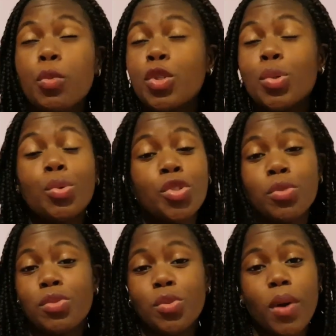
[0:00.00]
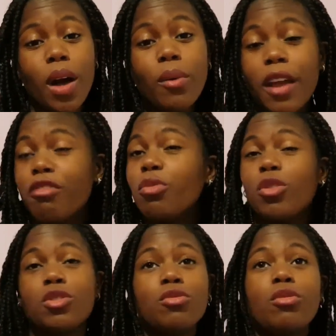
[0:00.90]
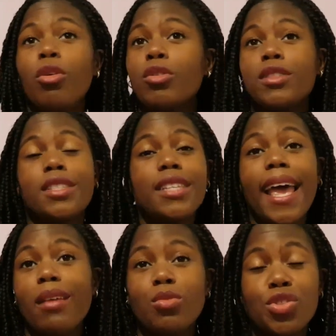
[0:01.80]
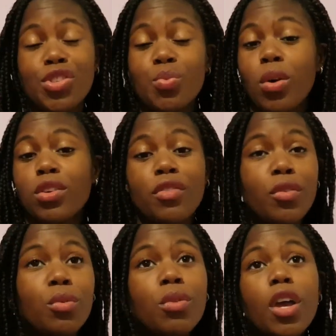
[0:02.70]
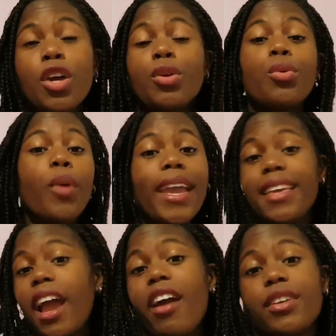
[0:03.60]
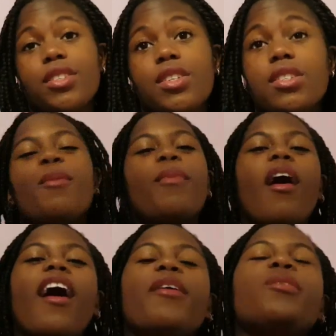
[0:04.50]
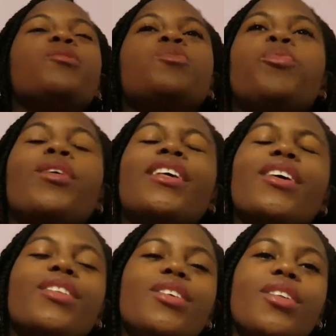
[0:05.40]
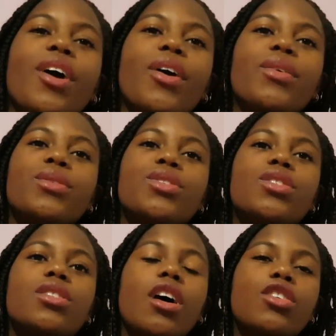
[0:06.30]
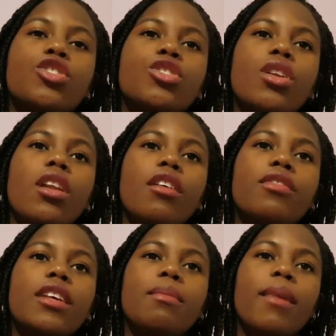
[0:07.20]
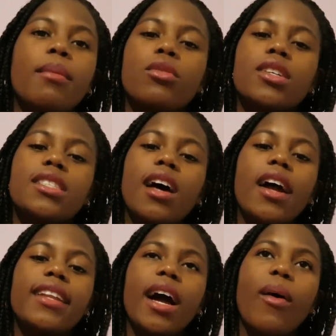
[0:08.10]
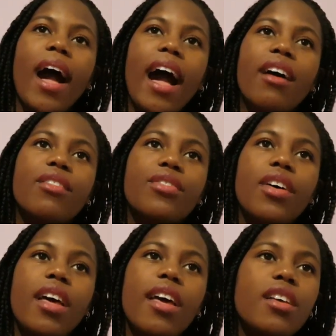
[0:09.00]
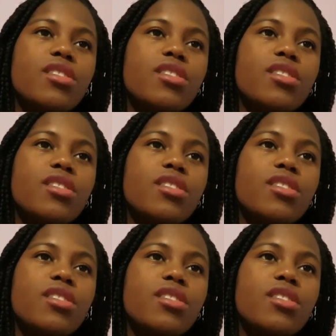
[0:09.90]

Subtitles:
crew was awesome as well. Everyone on set was just wonderful, great characters. But it was brilliant, you know, such lovely memories that I now have,